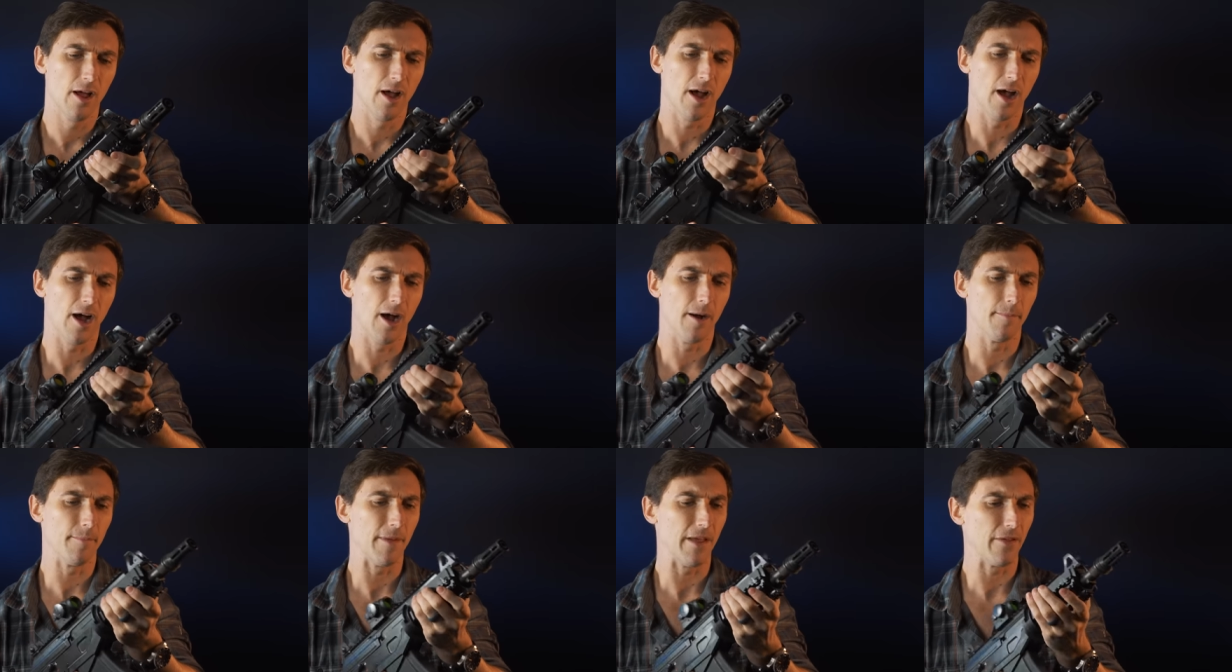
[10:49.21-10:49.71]

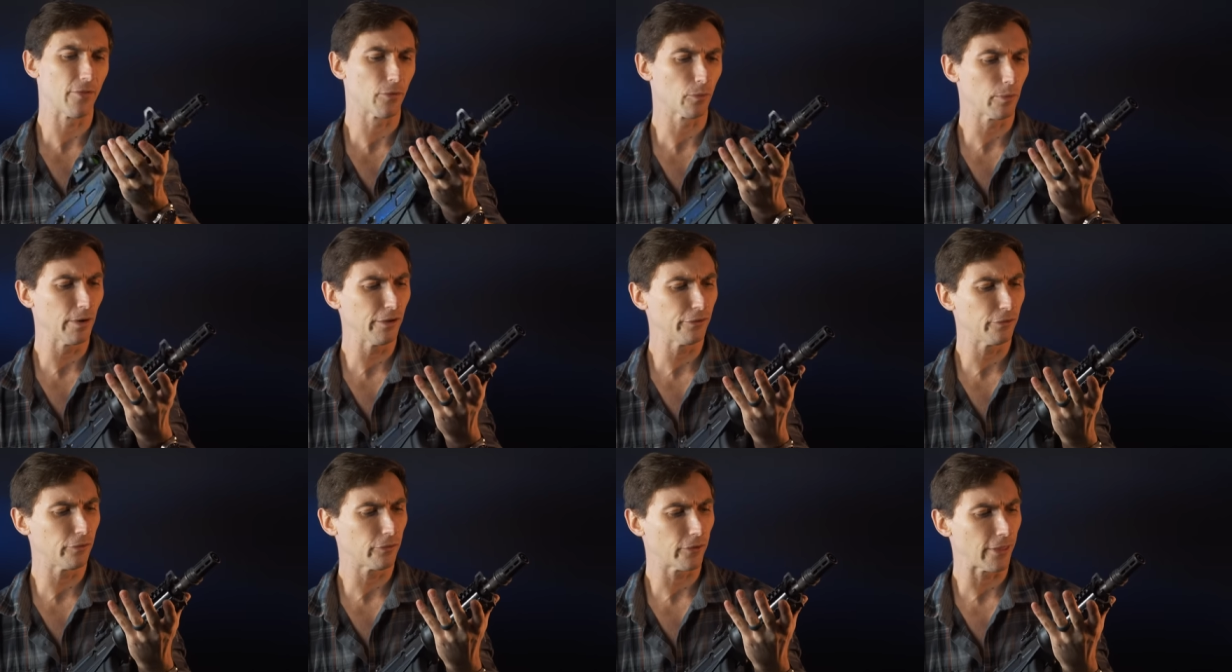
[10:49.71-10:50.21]
And the
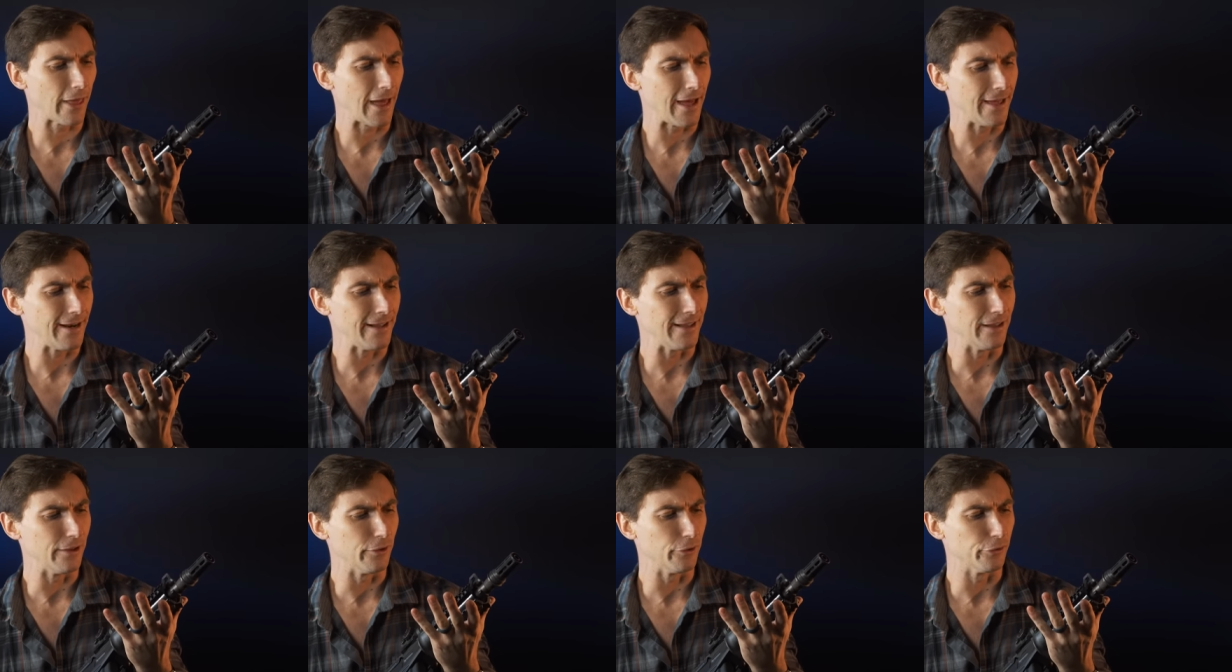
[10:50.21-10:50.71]
reason for
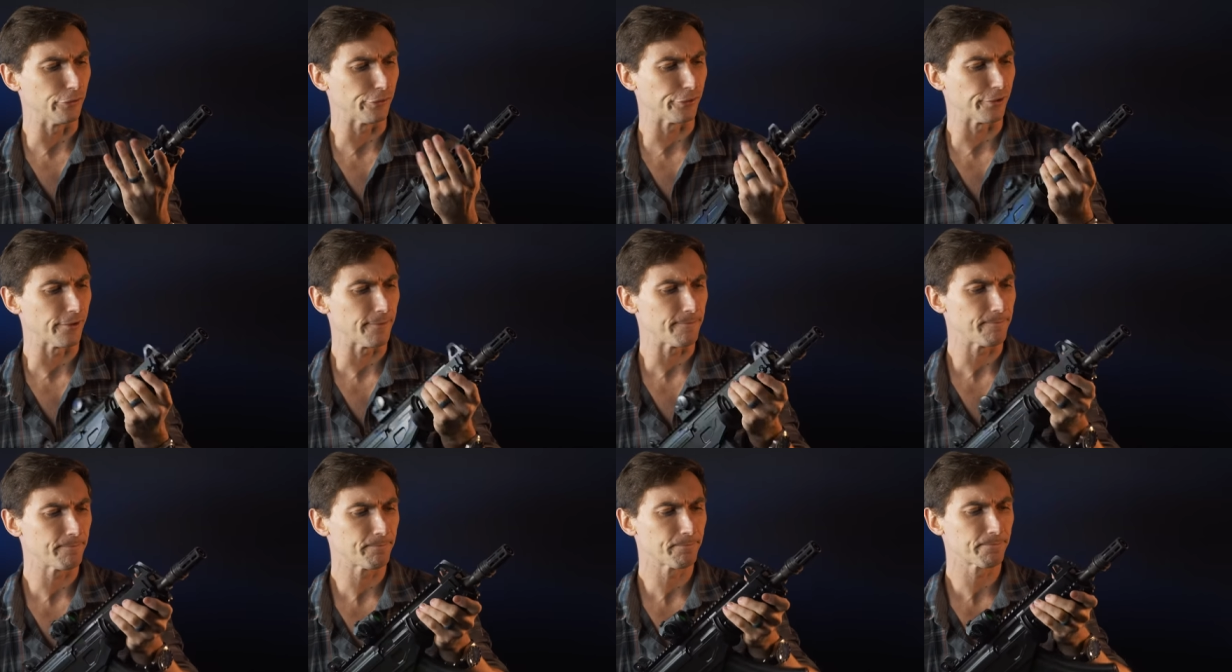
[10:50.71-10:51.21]
that is
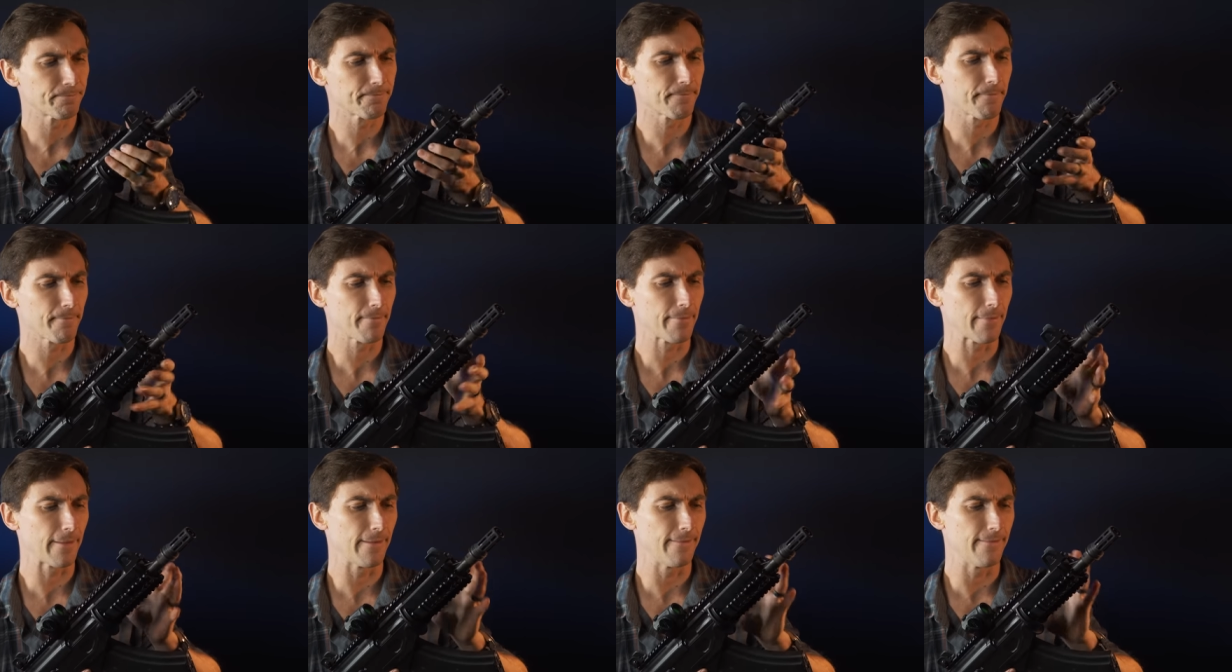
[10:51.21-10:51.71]

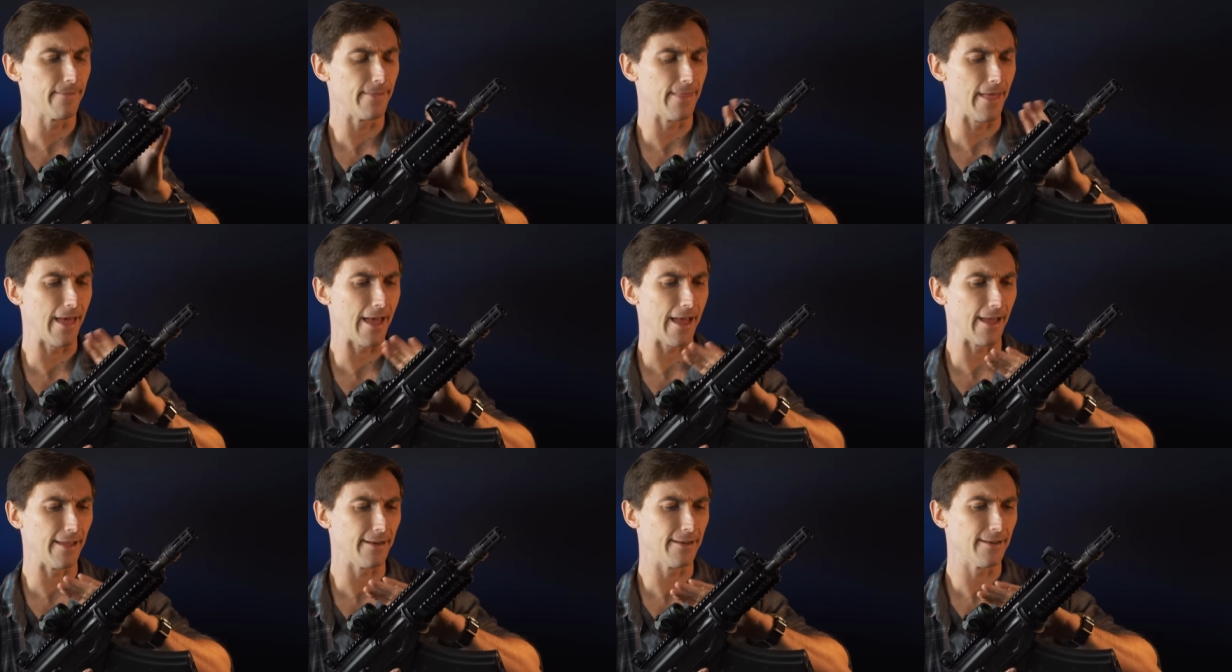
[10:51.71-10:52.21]

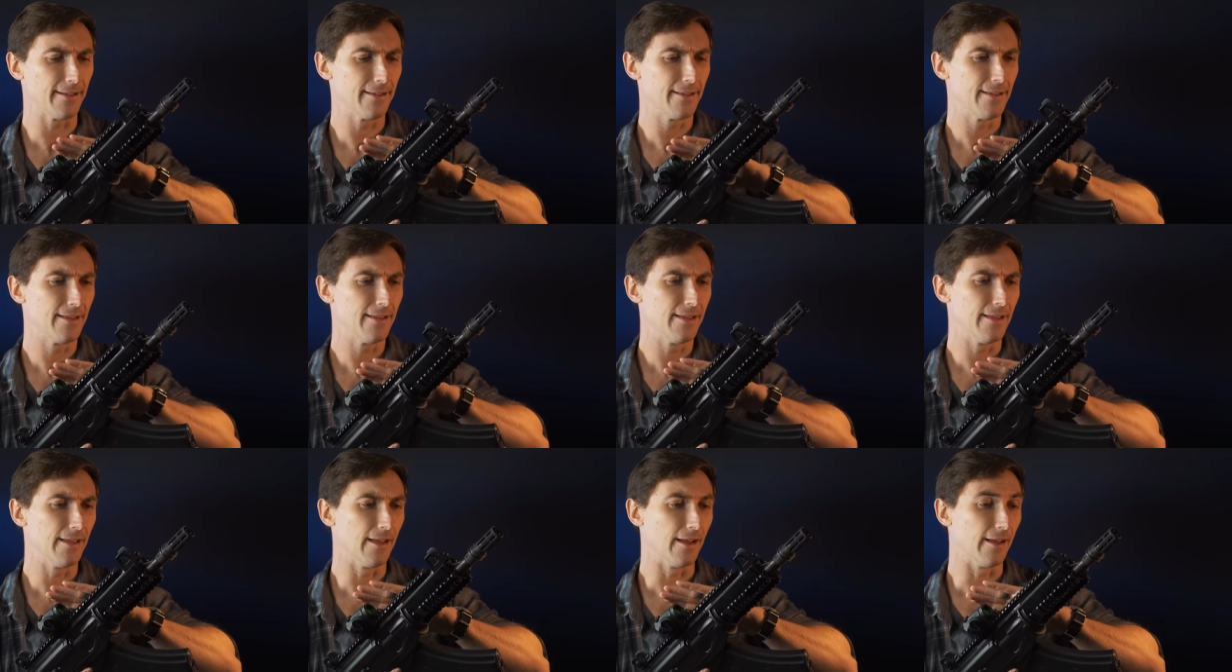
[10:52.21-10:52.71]
that
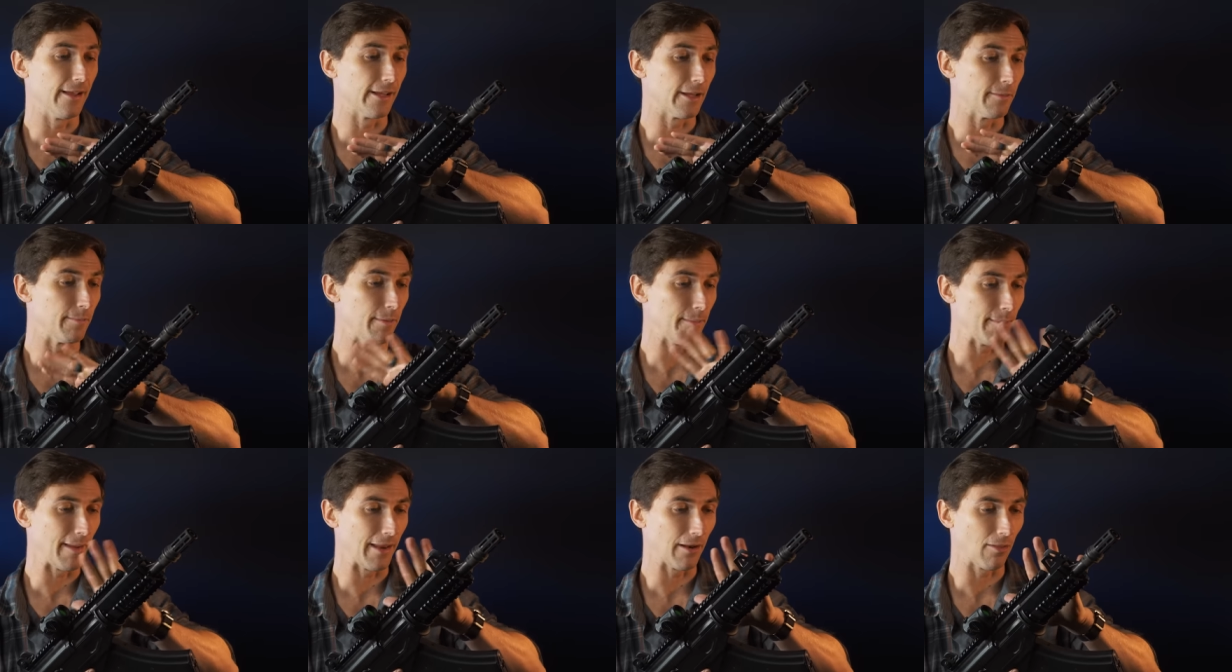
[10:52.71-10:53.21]
it
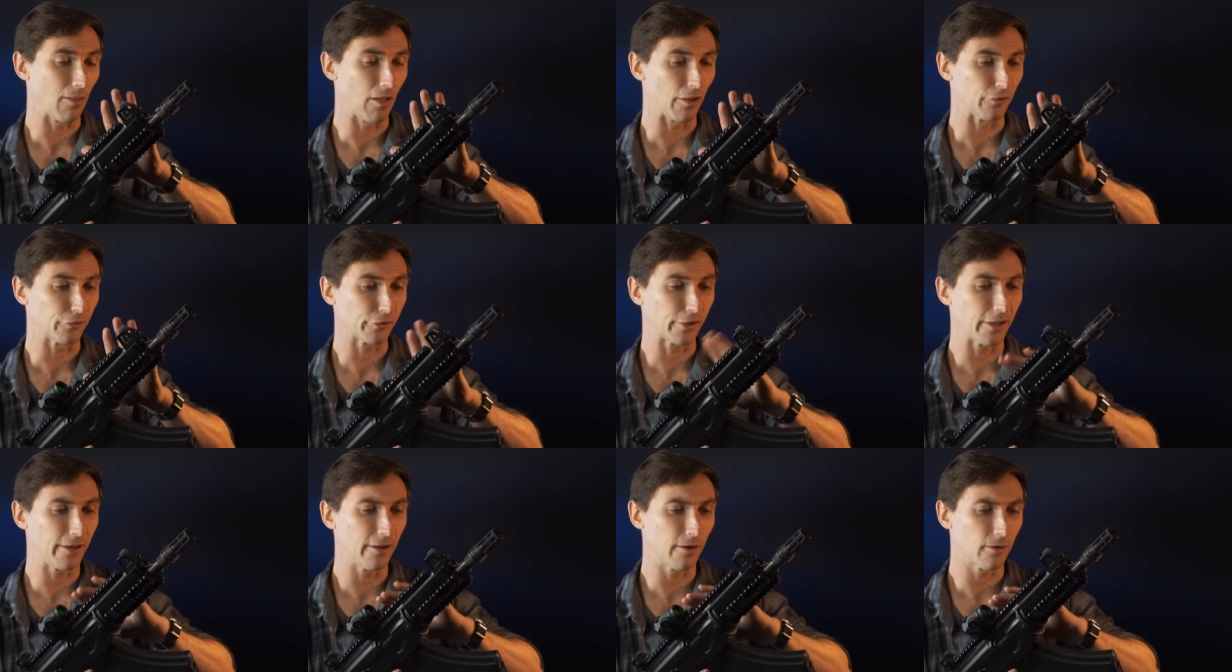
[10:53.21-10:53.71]
could be made a lot
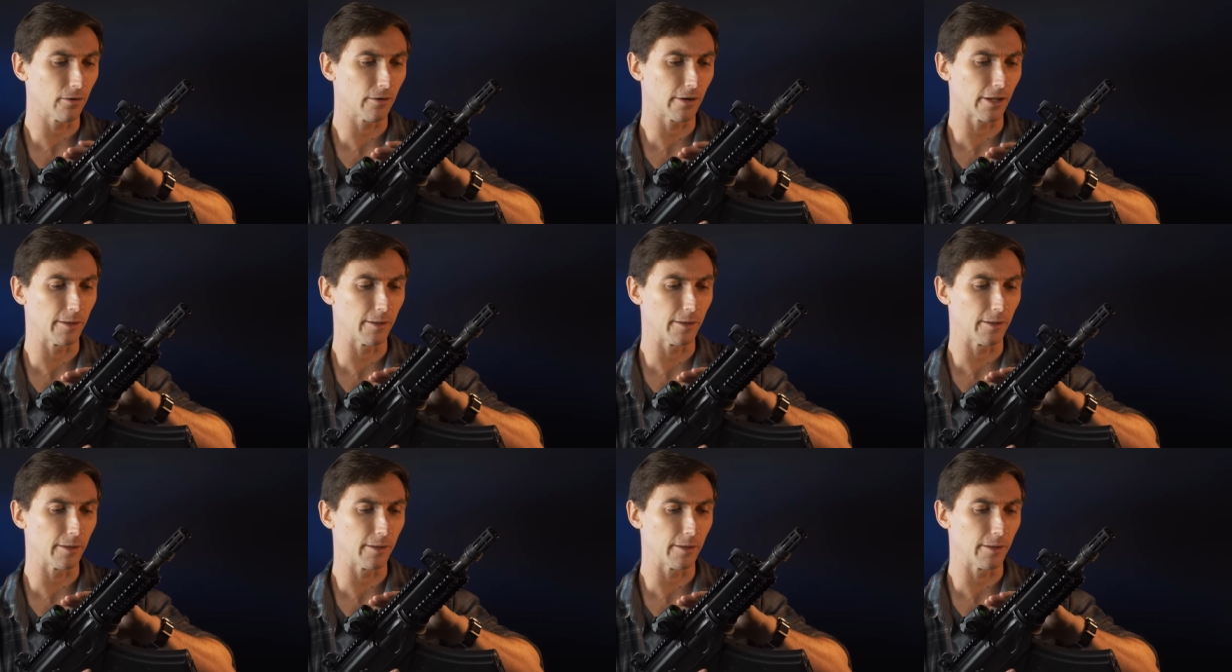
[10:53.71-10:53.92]
skinnier.